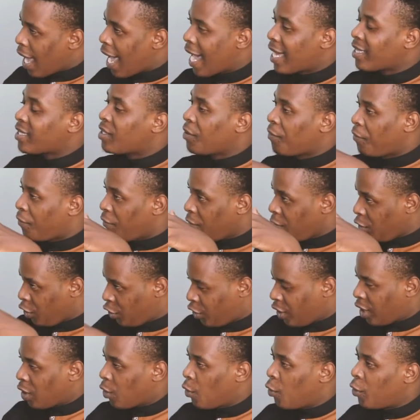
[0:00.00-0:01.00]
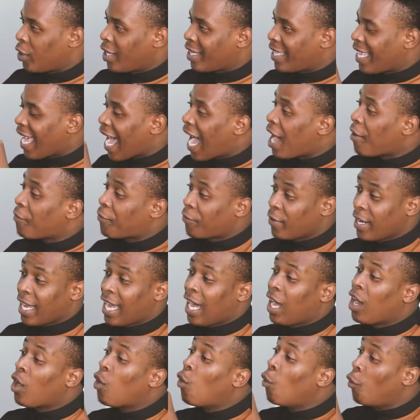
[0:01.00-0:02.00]
has a vision called the
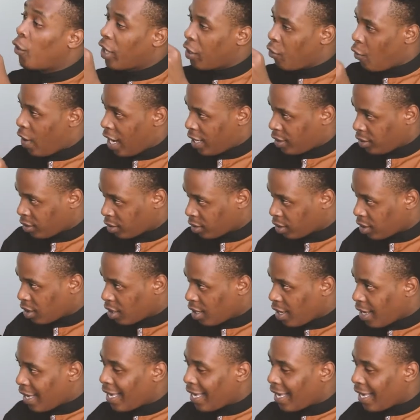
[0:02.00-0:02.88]
Africa we want.